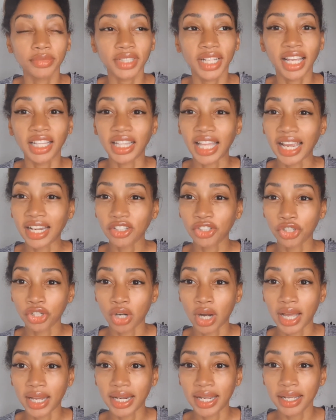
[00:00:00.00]

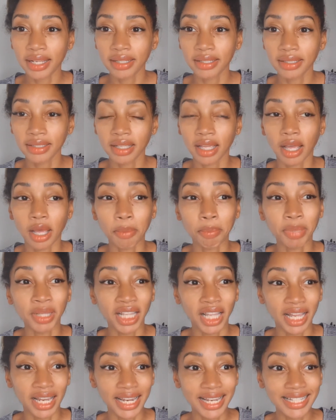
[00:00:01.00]
electronics,
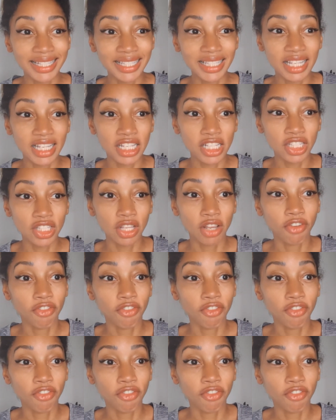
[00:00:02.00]
appliances,